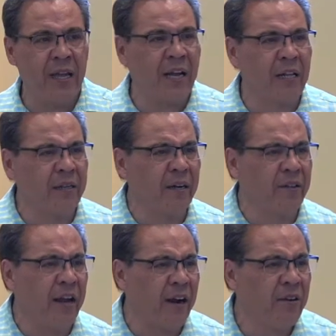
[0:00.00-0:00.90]
not clear
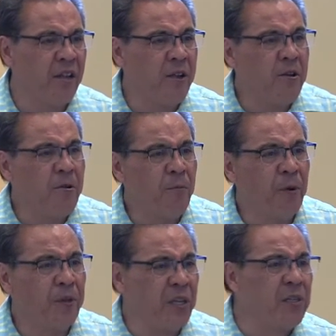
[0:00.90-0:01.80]
there,
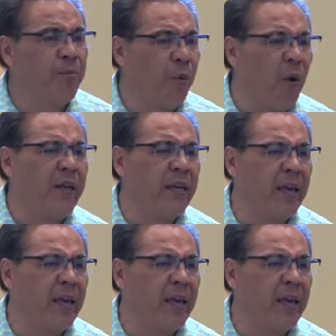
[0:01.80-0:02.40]
but this boy